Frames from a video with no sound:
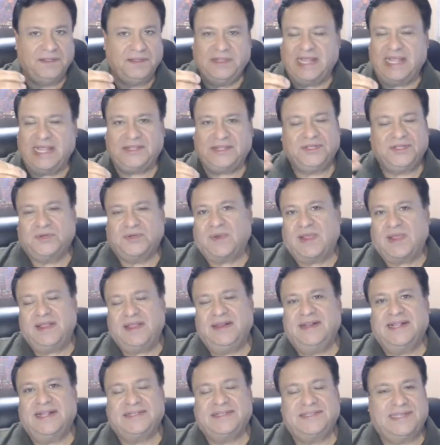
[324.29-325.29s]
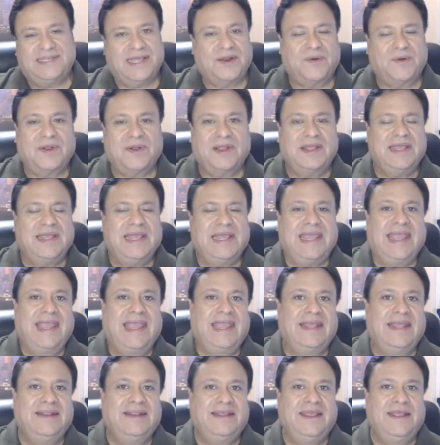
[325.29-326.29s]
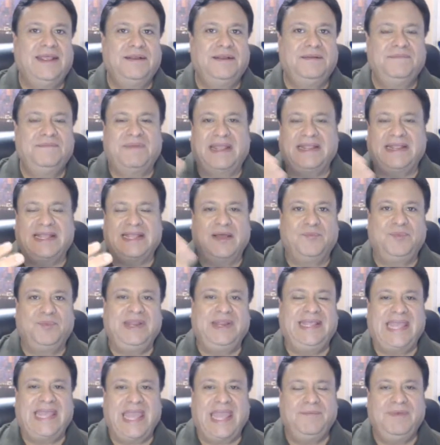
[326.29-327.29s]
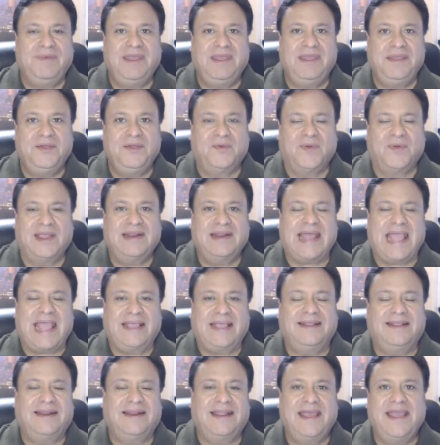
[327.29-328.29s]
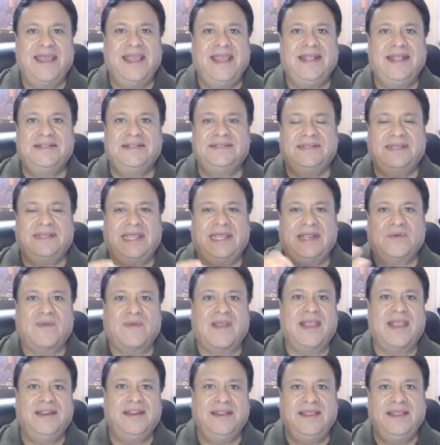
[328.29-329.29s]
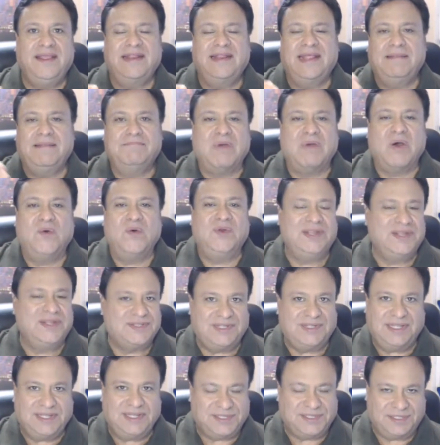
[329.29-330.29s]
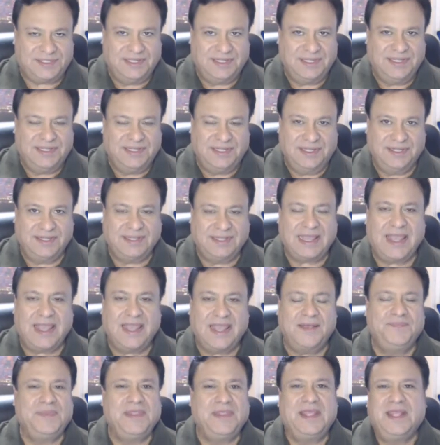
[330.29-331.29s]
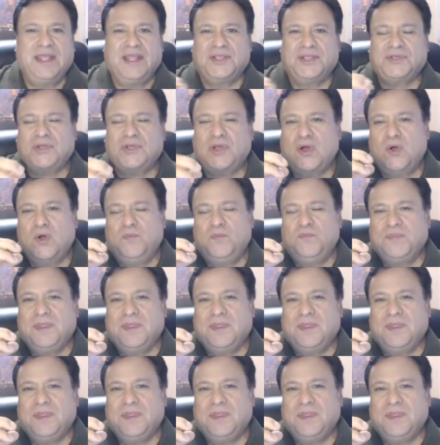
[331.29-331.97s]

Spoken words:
led to training, etc. And then my company gave me great accolades in writing and bonuses. Okay, so